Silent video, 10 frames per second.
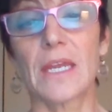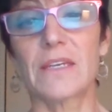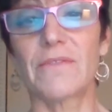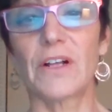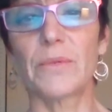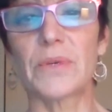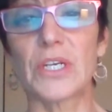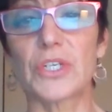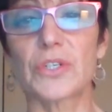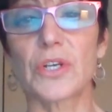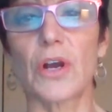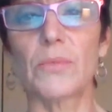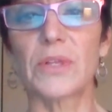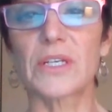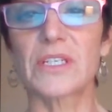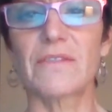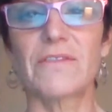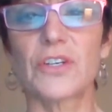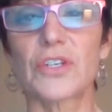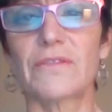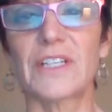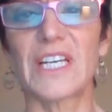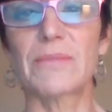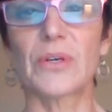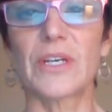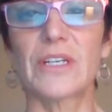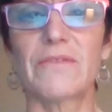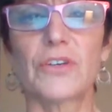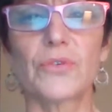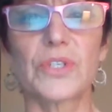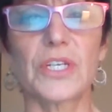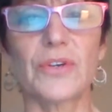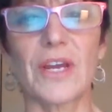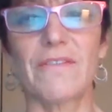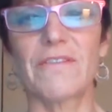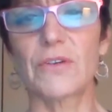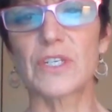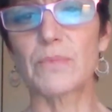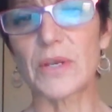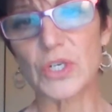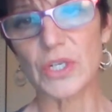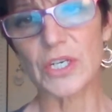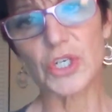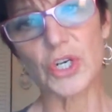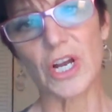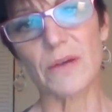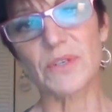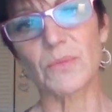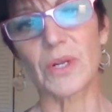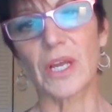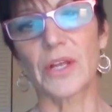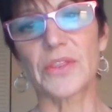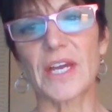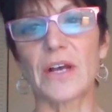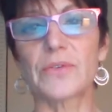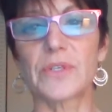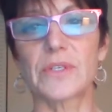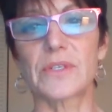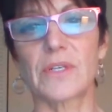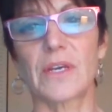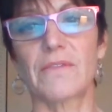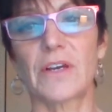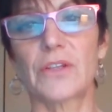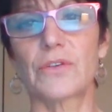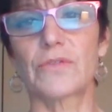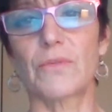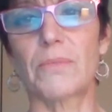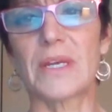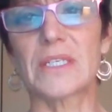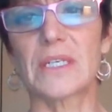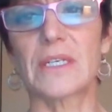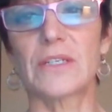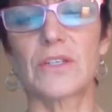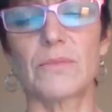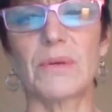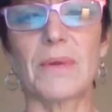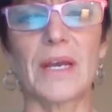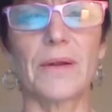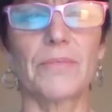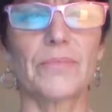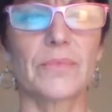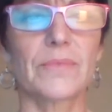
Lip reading: In developed nations, complex division of labor, individuals tend to have very specialized jobs and rely on thousands of others for basic needs to be met.